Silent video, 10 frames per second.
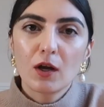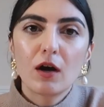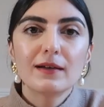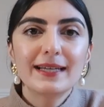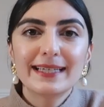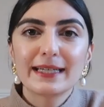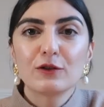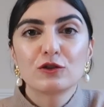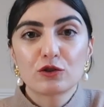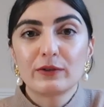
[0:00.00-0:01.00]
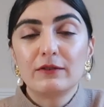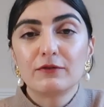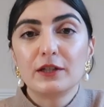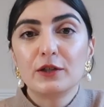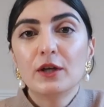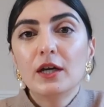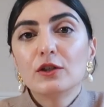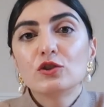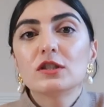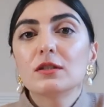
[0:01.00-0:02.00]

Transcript: I'll link it on screen for you just